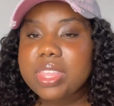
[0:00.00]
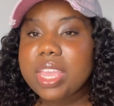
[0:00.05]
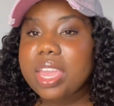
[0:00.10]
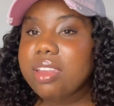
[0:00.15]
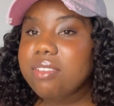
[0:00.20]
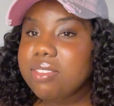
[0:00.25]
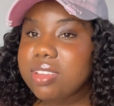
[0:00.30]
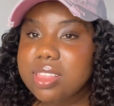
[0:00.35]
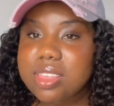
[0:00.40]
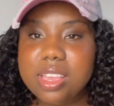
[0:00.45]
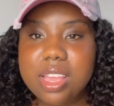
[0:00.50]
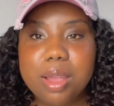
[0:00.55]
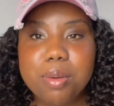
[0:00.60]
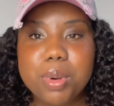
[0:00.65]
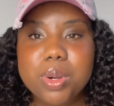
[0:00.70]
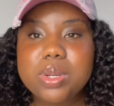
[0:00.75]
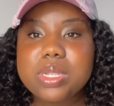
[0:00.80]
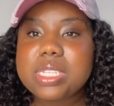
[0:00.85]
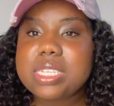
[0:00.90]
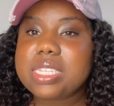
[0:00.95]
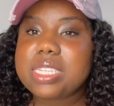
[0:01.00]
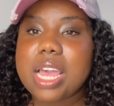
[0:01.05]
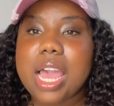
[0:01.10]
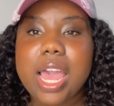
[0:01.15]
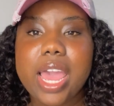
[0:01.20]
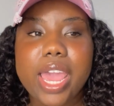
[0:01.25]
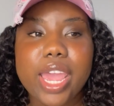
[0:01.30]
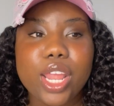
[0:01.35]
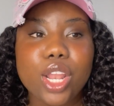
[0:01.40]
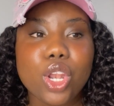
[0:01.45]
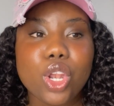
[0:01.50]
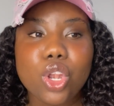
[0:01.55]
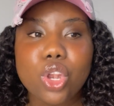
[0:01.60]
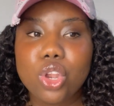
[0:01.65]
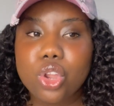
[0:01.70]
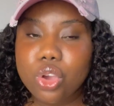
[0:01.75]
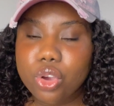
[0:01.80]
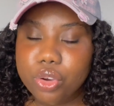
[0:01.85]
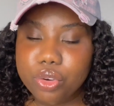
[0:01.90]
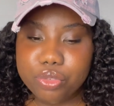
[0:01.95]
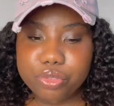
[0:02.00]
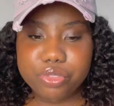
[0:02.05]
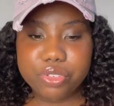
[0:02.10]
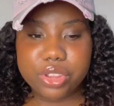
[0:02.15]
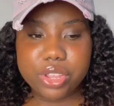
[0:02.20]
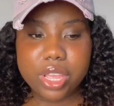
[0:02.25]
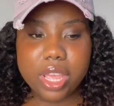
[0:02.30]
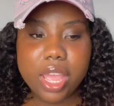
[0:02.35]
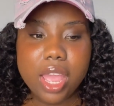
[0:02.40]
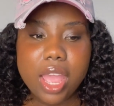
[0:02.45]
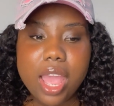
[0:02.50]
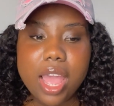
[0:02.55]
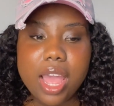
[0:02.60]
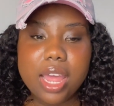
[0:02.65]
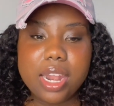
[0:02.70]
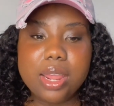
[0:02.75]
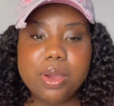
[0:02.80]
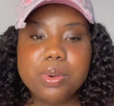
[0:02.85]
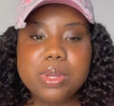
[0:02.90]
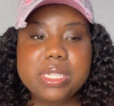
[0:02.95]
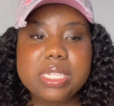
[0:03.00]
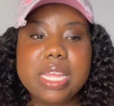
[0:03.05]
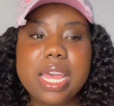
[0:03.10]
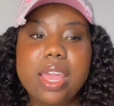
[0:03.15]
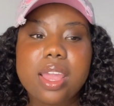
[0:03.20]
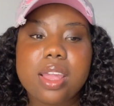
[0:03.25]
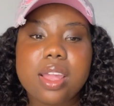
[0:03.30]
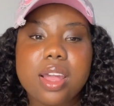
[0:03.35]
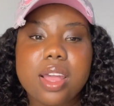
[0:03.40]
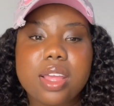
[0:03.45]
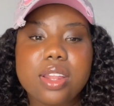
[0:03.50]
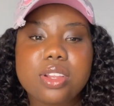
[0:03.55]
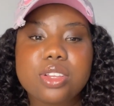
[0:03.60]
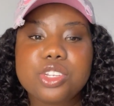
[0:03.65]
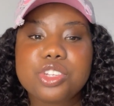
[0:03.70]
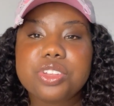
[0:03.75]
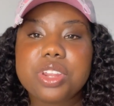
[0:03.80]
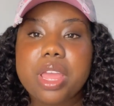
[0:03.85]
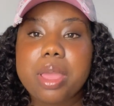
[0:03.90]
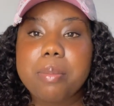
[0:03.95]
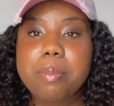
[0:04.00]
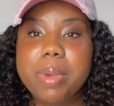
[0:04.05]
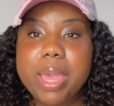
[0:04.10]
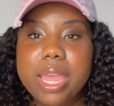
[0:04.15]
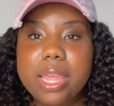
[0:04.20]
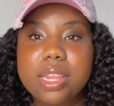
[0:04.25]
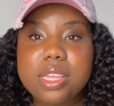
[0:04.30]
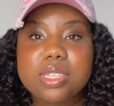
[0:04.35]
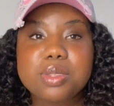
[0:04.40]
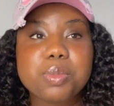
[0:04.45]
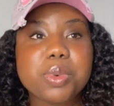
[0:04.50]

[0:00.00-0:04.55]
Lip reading: Everything about it I loved, and I was like, God, should I buy this?